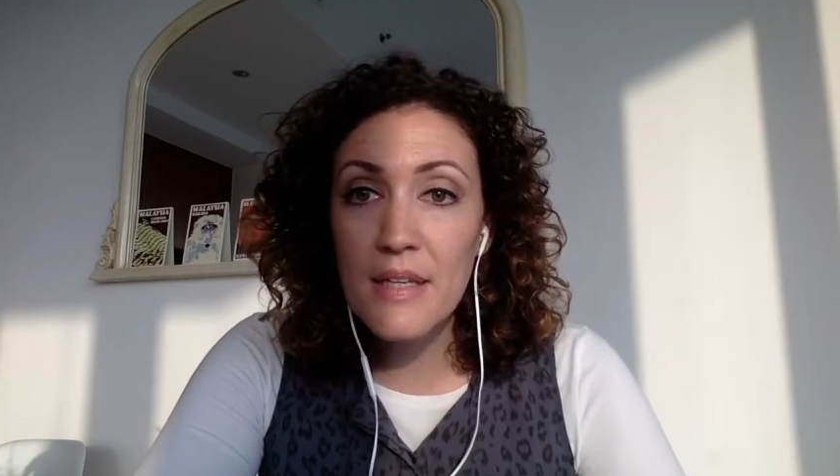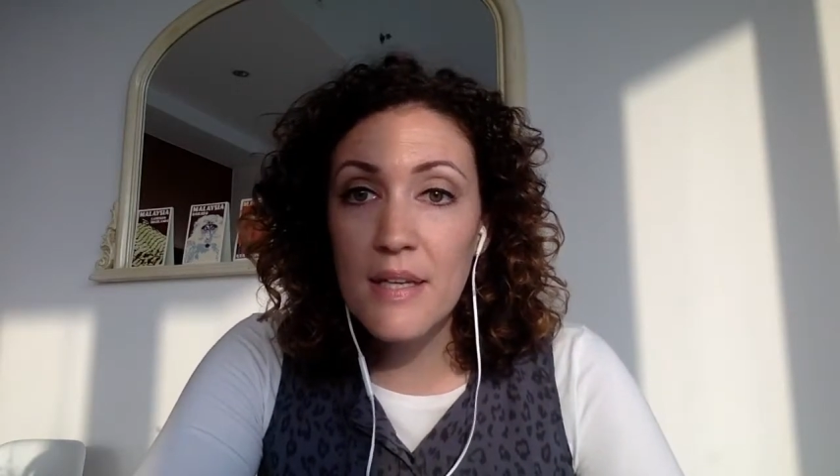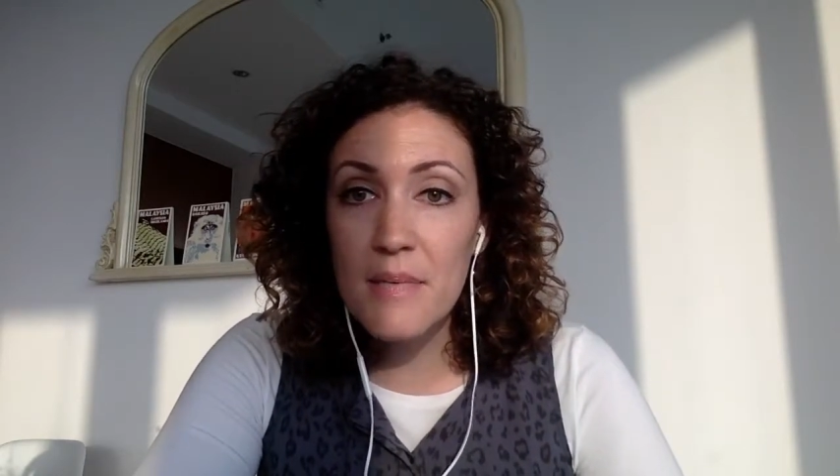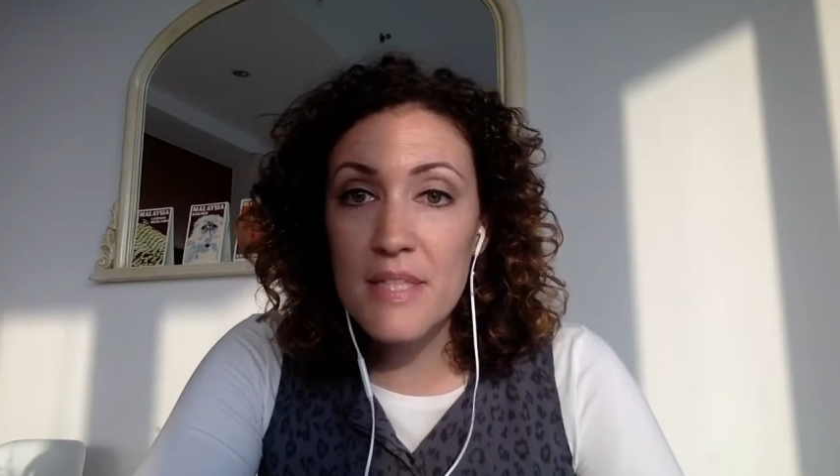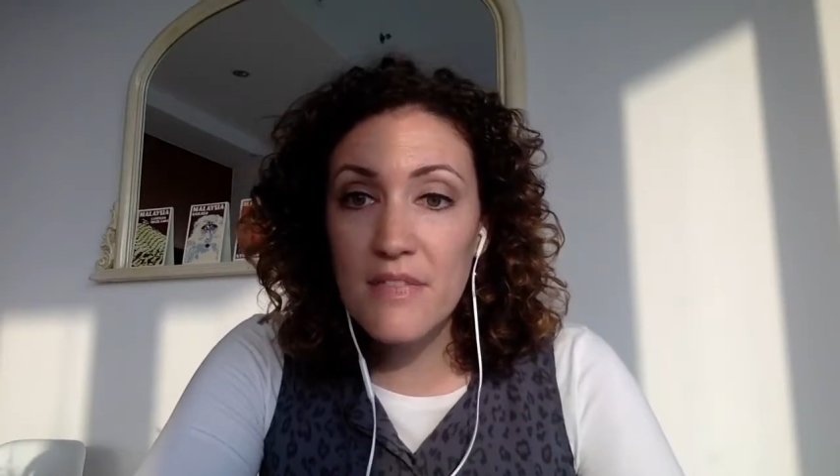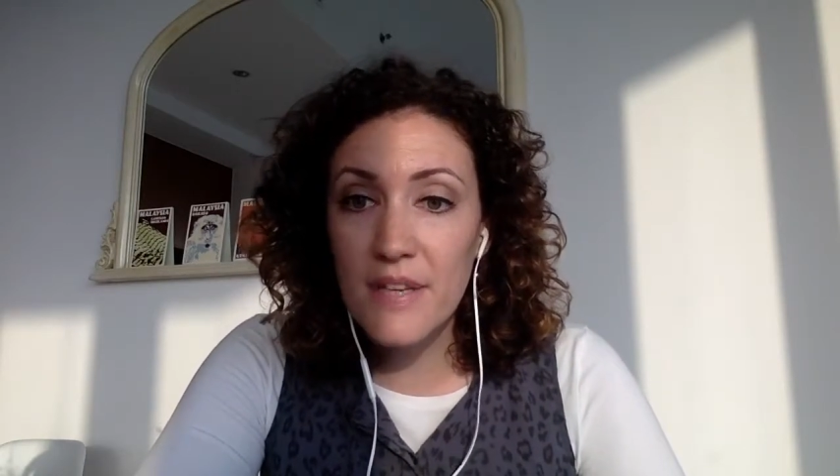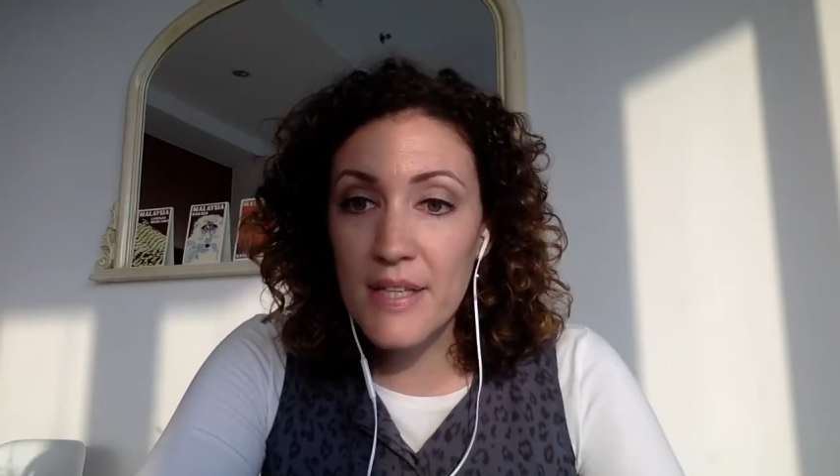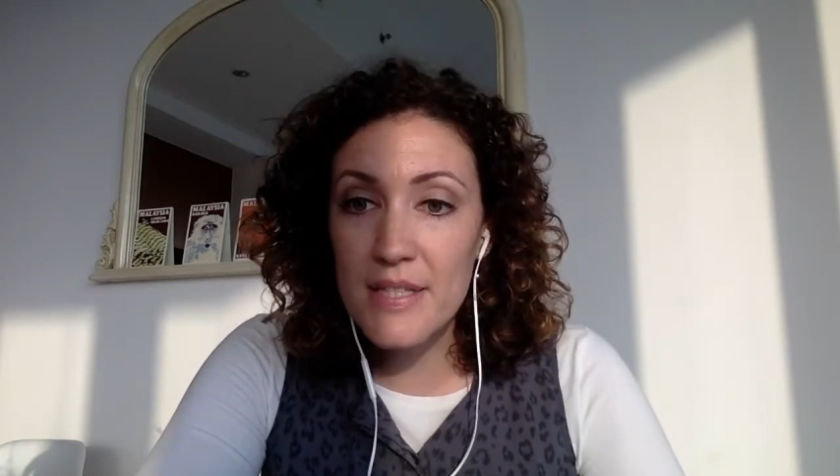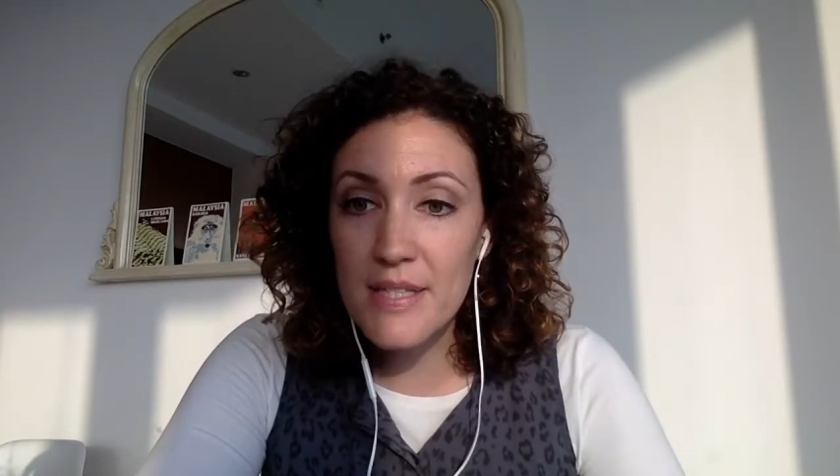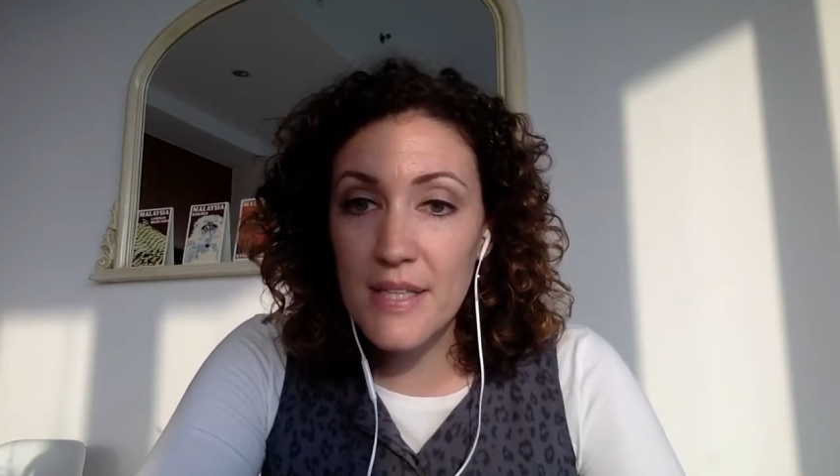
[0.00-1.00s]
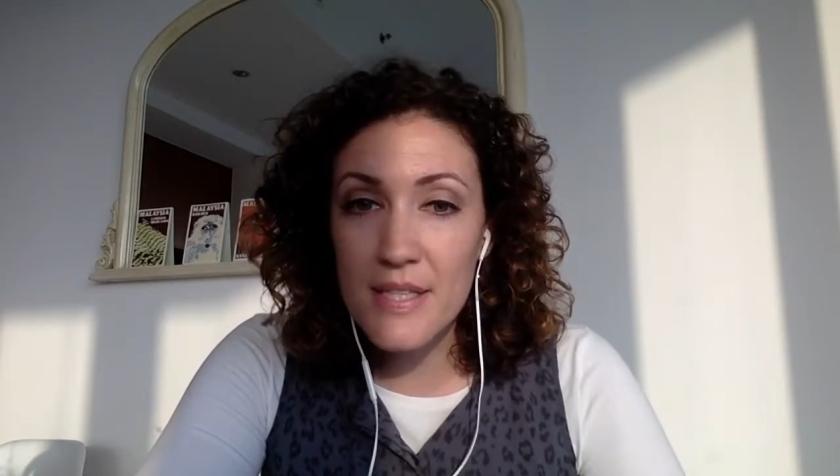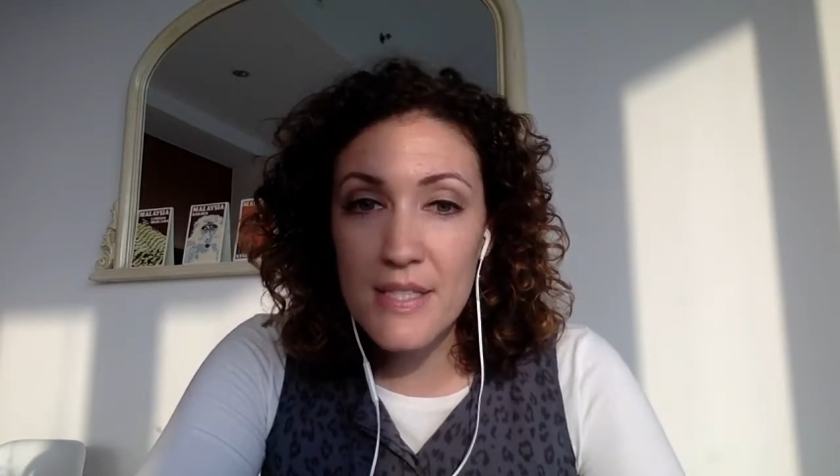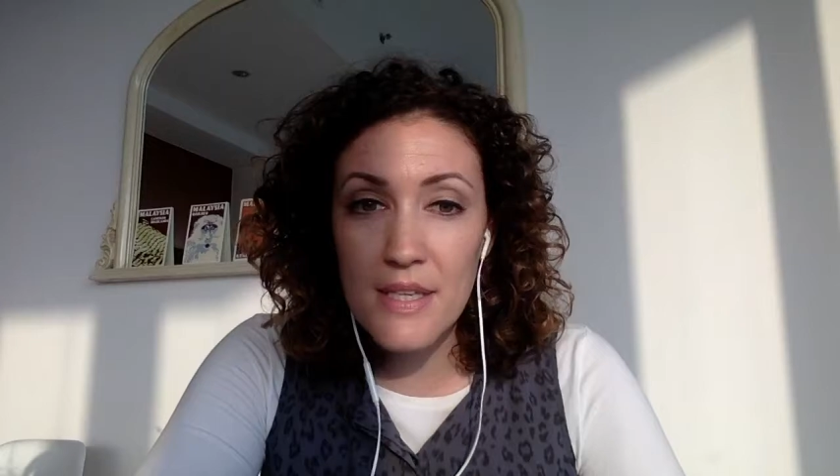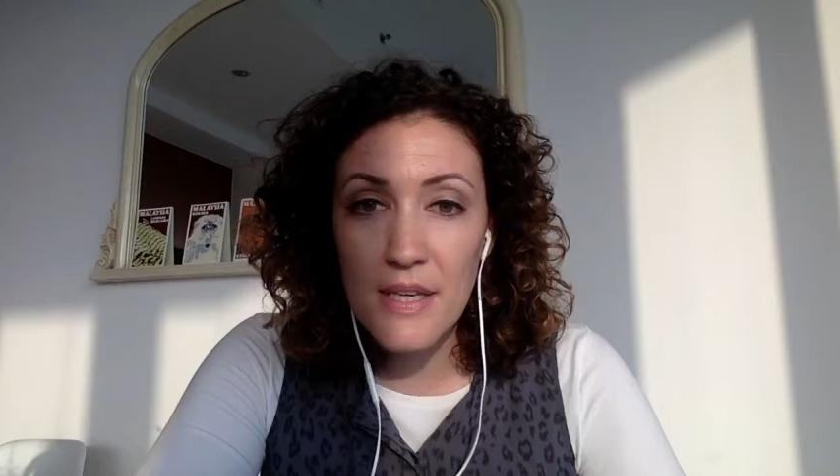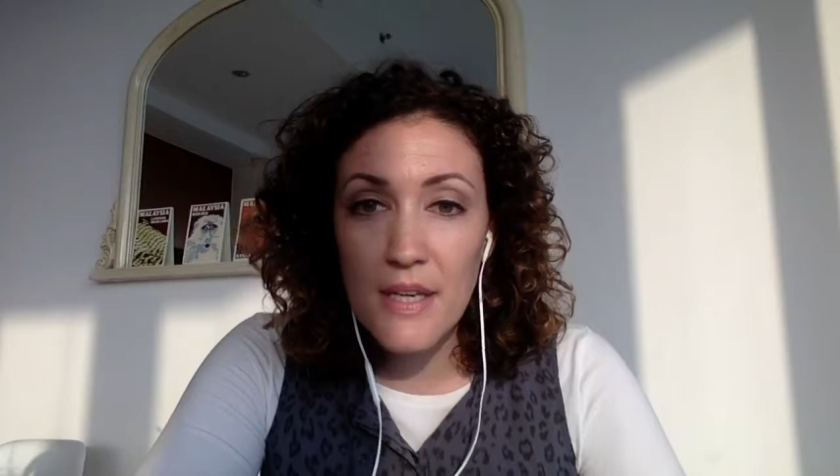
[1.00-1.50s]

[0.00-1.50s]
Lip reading: let me see if I can see this.